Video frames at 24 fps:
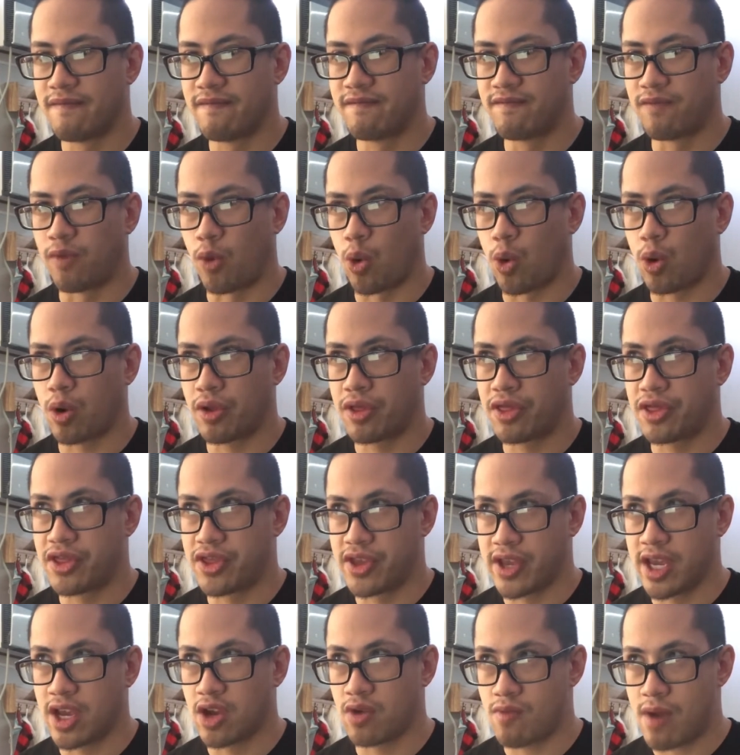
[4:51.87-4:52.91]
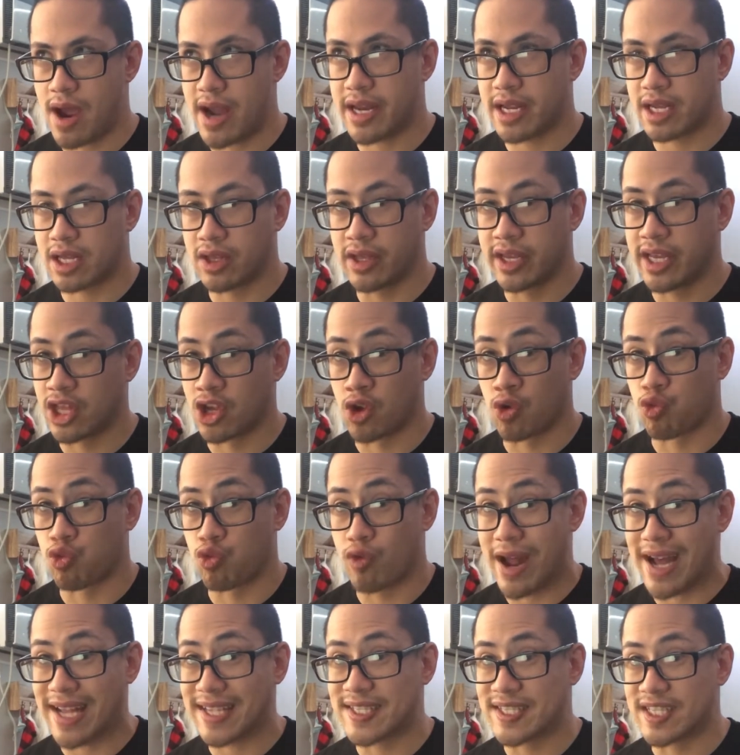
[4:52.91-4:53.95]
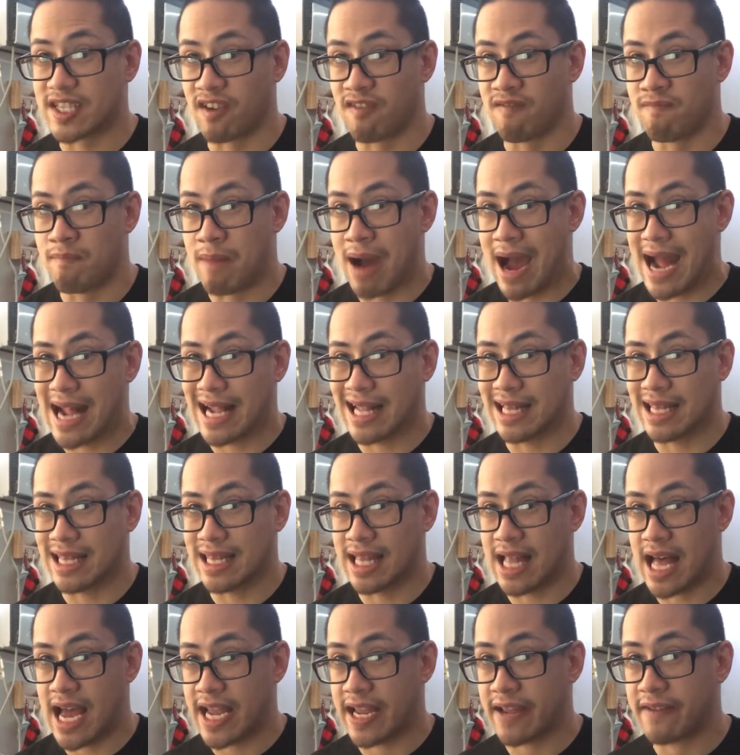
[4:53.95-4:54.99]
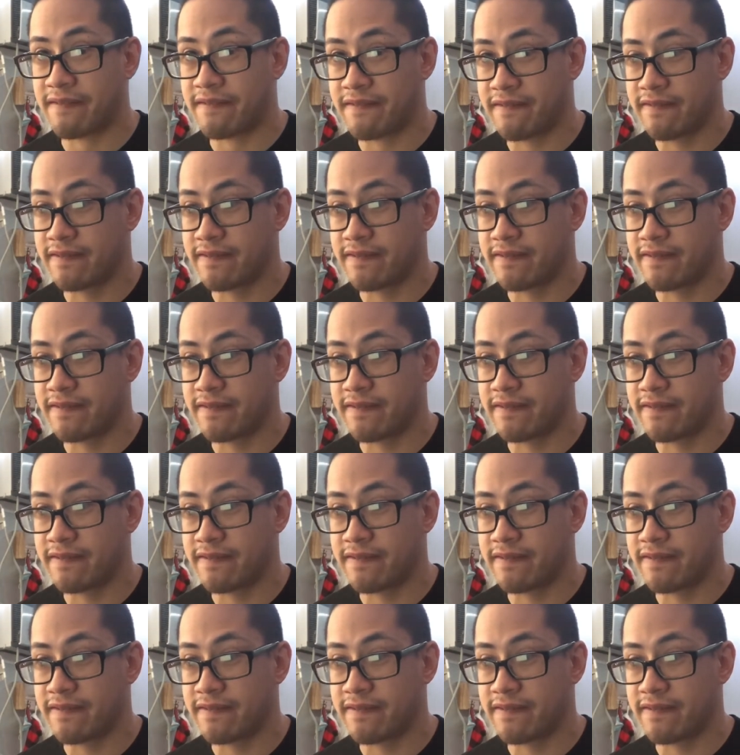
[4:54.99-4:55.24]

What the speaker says: for theoretically the rest of my life?